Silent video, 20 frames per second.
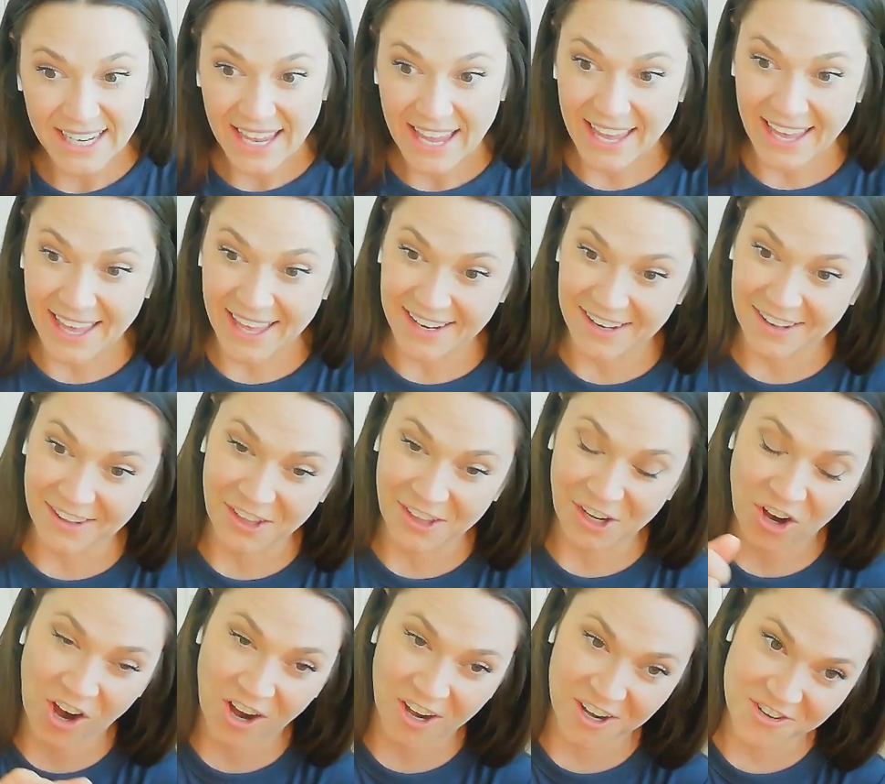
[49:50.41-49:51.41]
And the
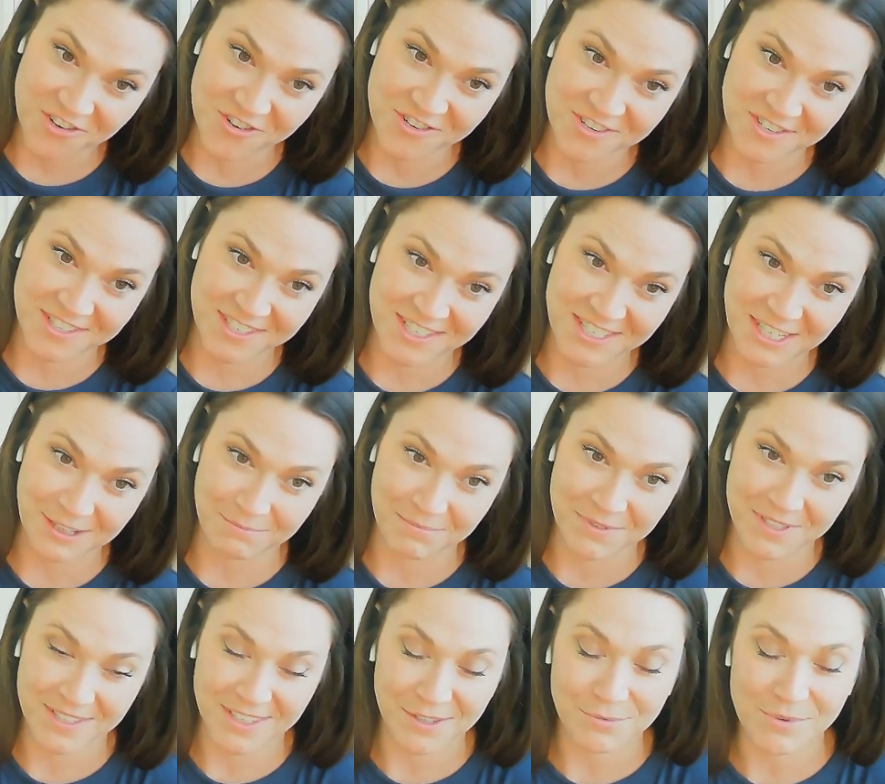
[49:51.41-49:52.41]
car just tipped.
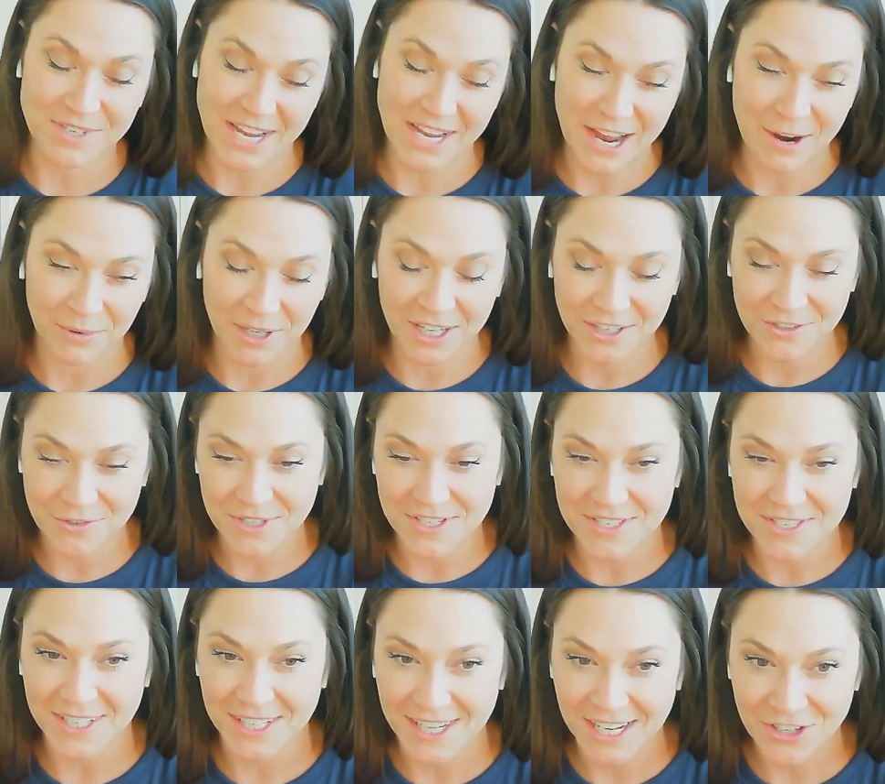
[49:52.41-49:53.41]
It was a Hummer. I was
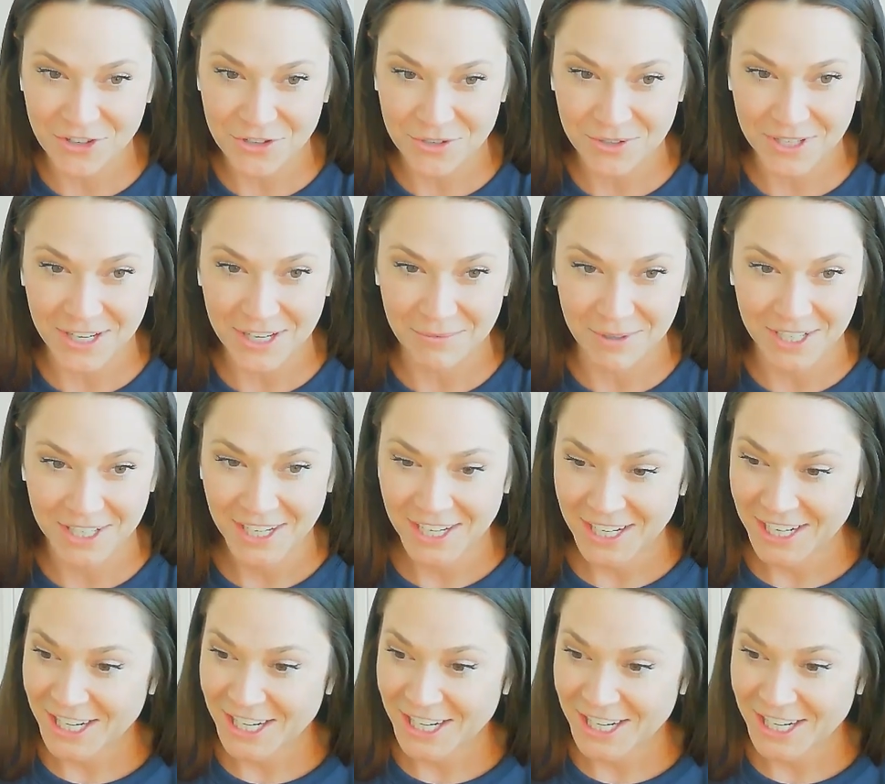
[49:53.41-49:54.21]
racing an H3 Hummer.